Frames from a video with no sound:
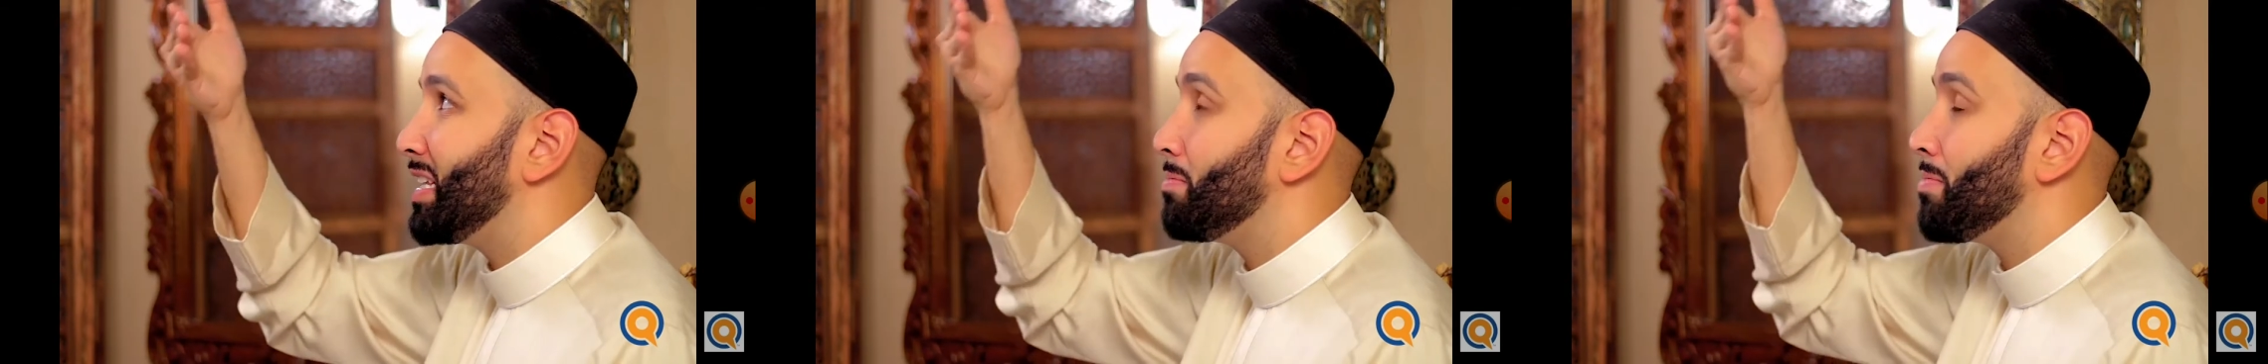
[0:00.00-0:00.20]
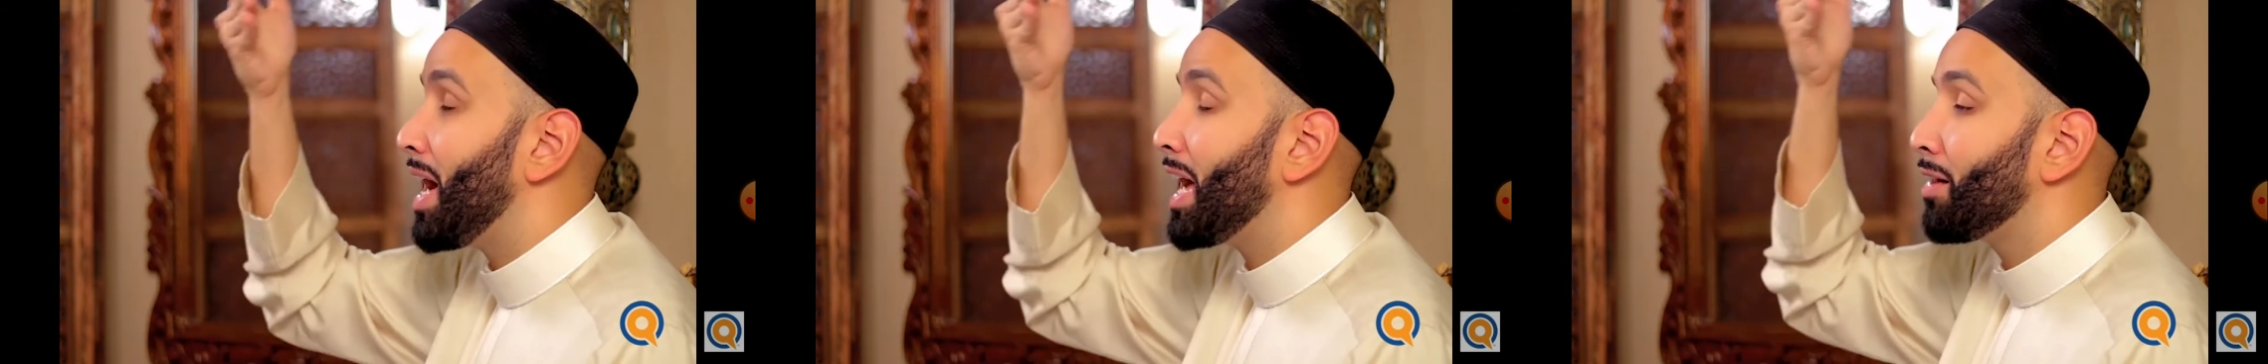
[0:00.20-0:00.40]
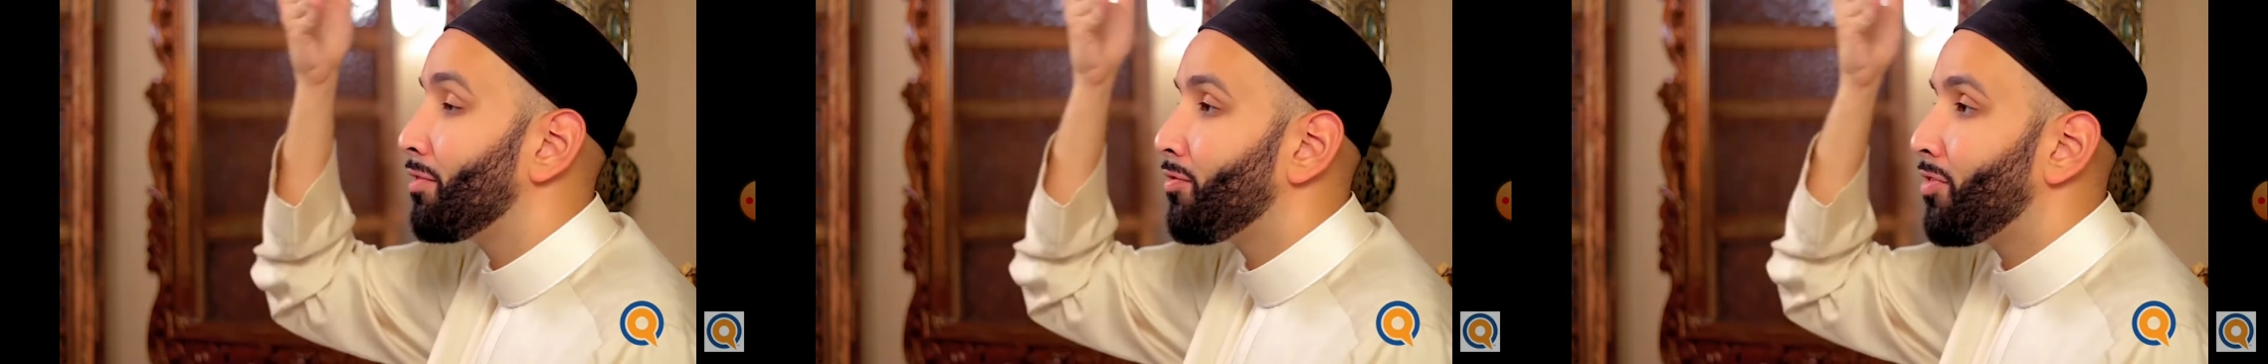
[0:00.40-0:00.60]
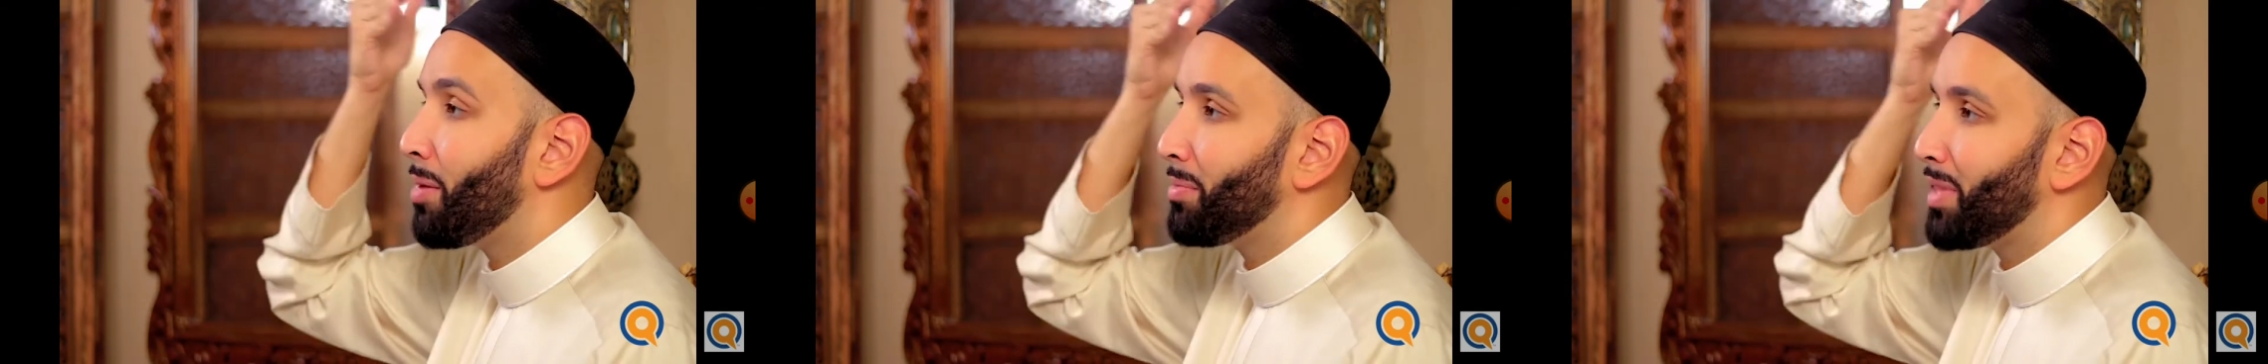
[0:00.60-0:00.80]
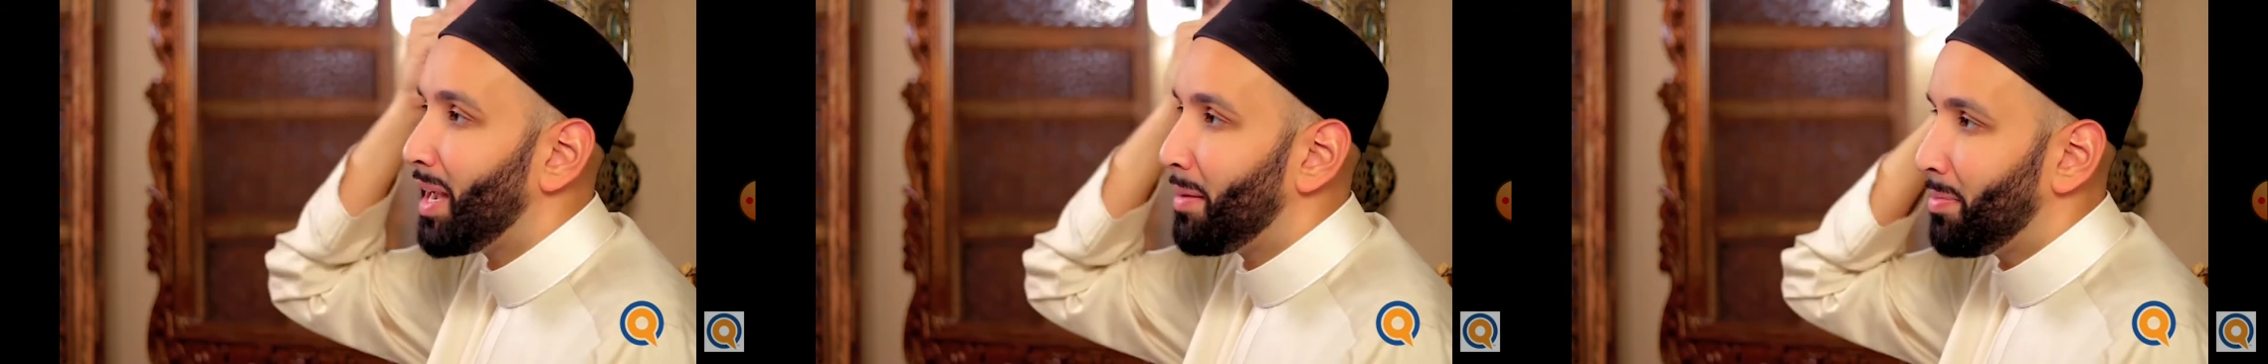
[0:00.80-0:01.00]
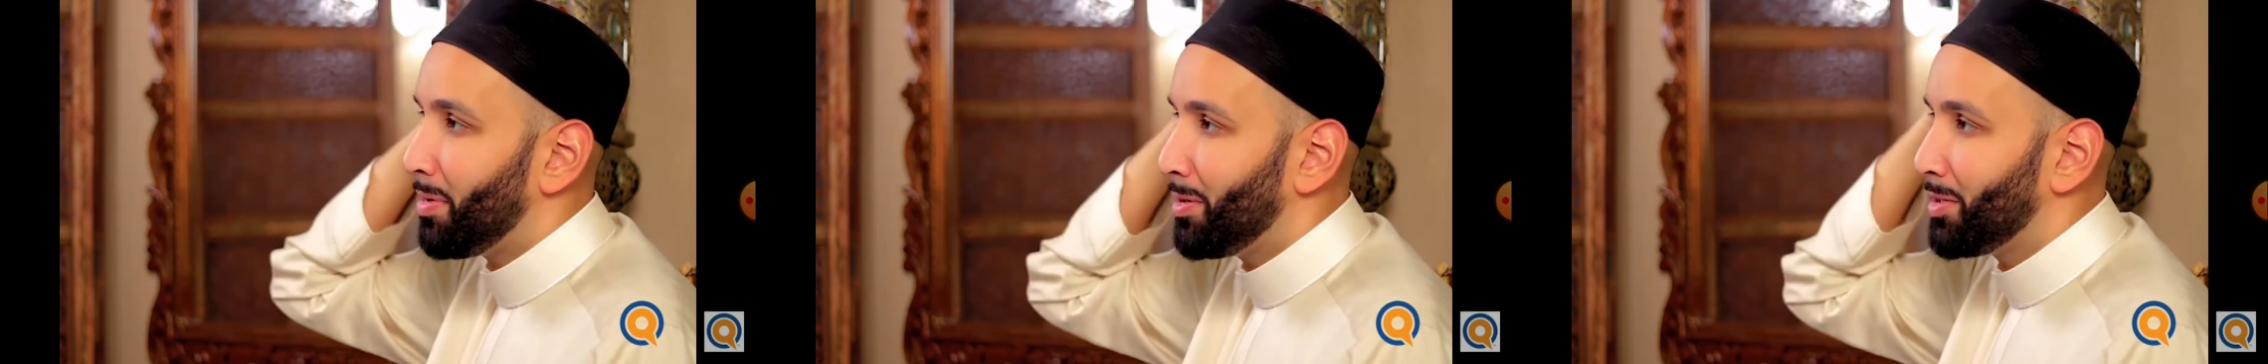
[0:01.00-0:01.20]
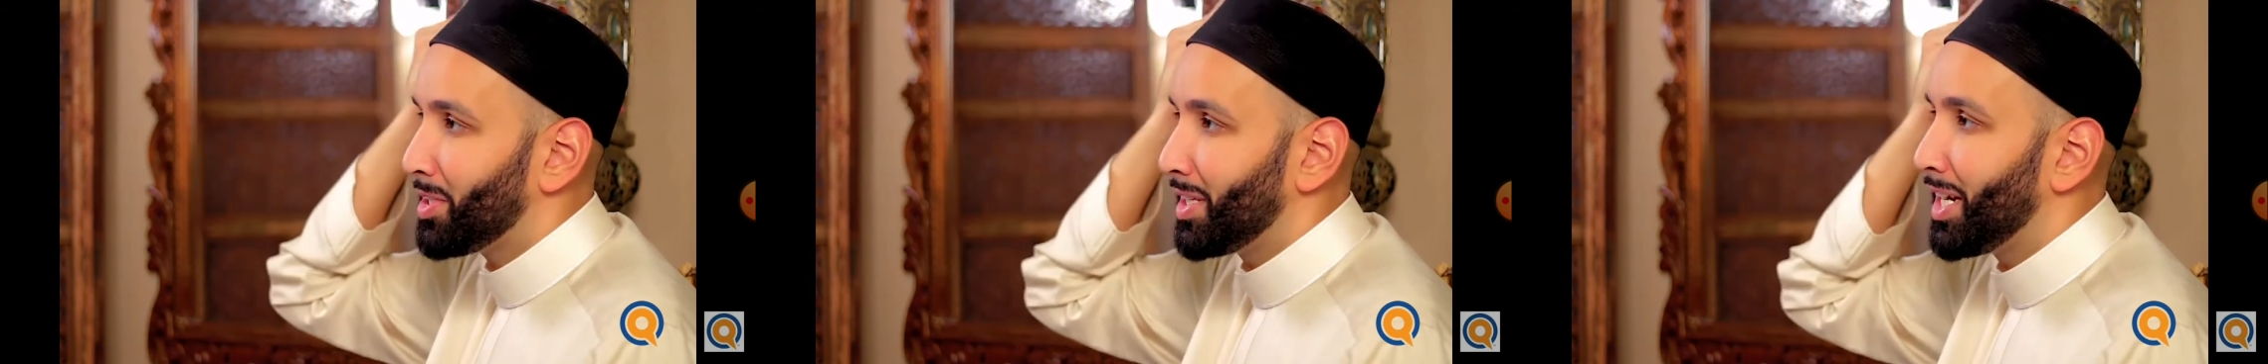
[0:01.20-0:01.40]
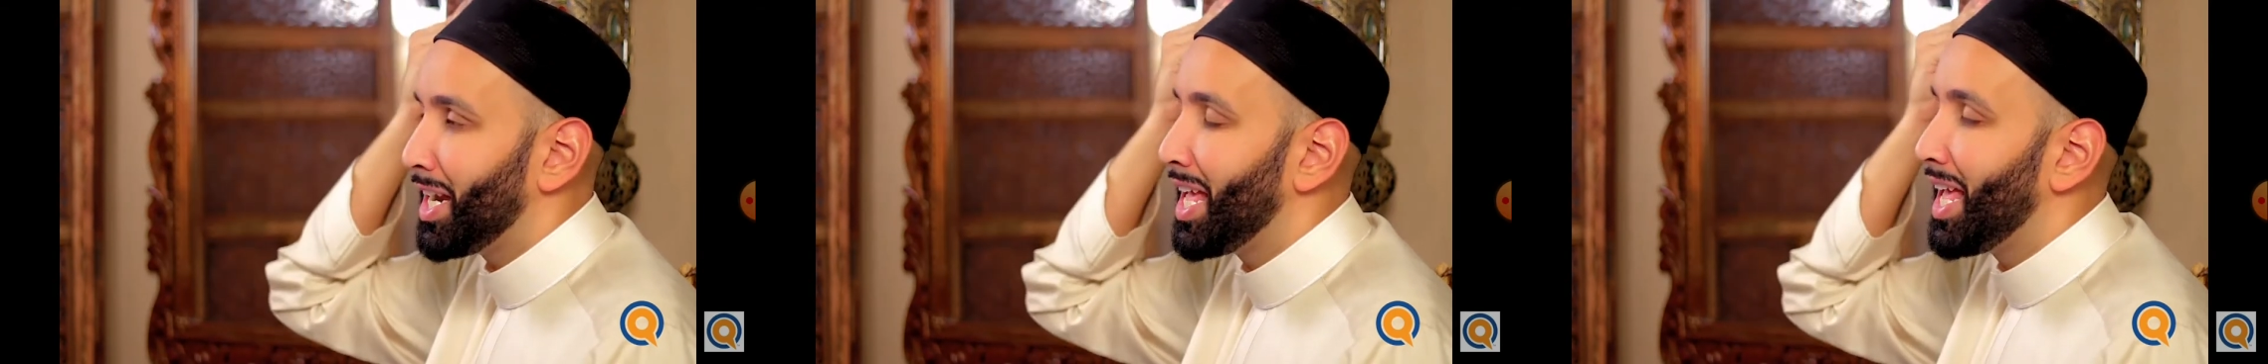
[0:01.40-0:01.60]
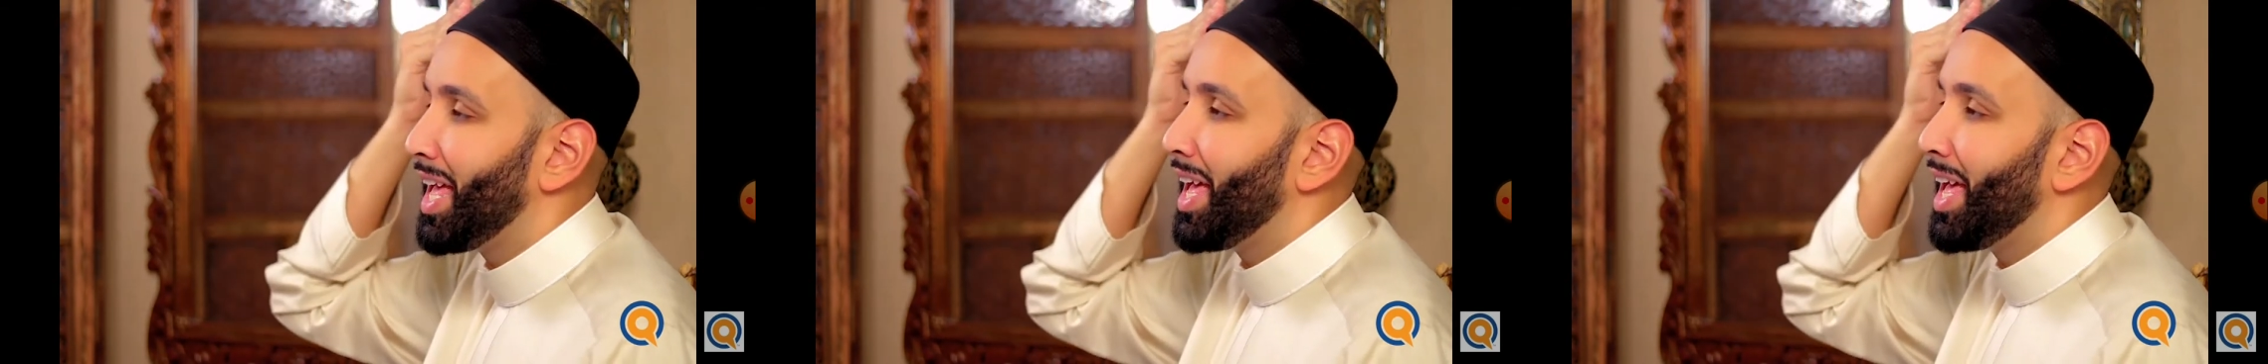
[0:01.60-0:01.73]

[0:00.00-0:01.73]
iman from that person.